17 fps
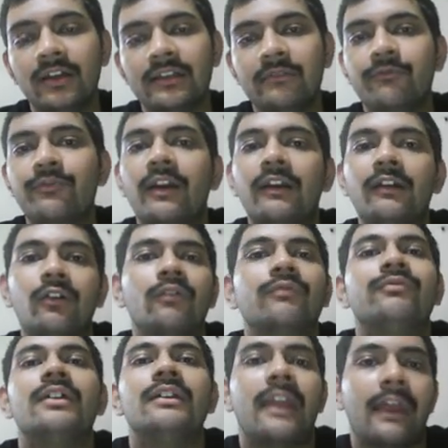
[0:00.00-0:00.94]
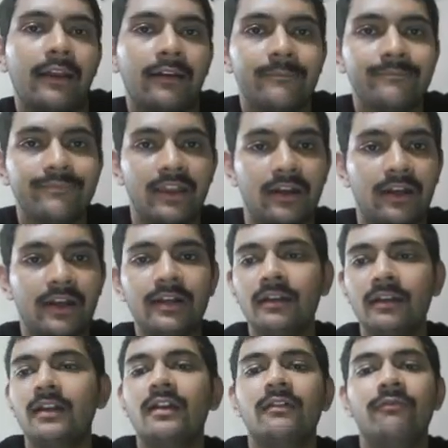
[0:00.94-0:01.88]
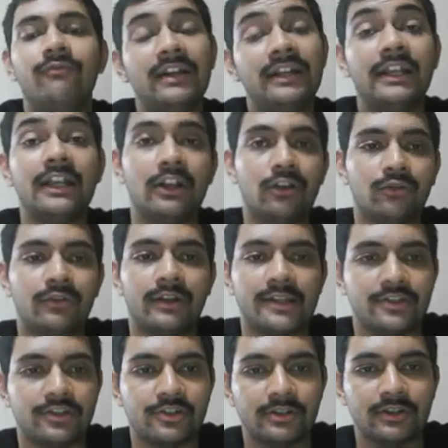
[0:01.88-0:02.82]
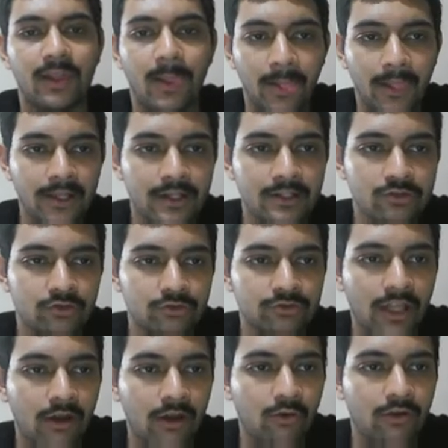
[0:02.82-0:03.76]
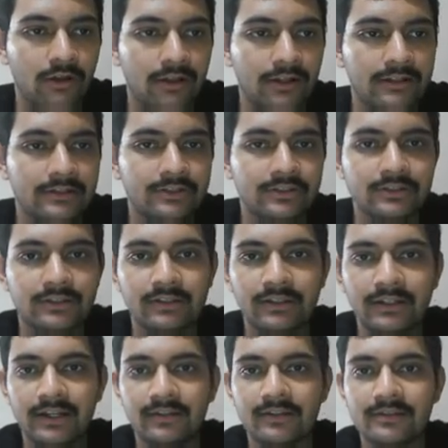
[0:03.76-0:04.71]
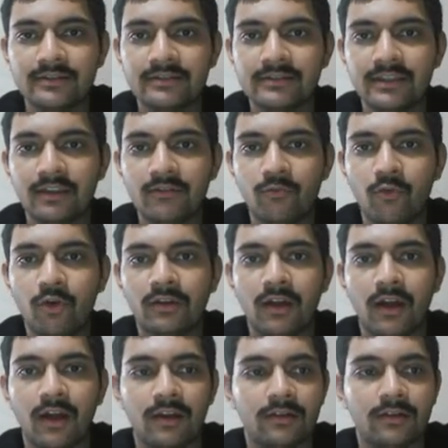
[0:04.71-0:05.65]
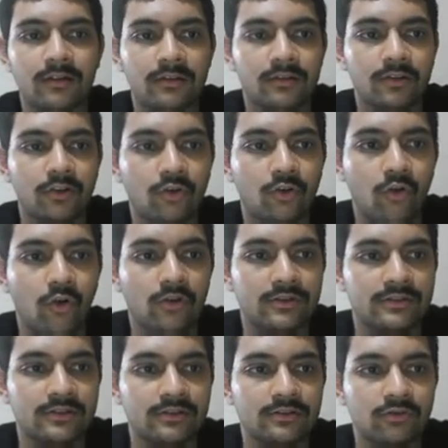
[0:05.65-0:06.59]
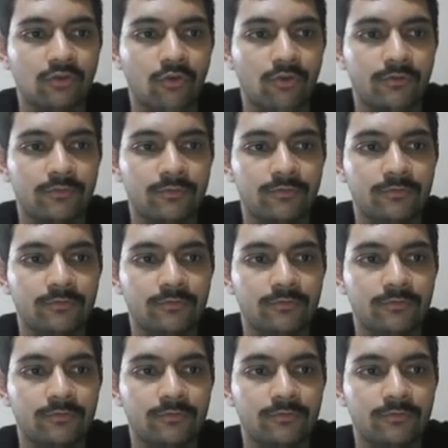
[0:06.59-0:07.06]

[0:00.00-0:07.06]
front of the neck, right, with deglutition. So now let us see what are the causes of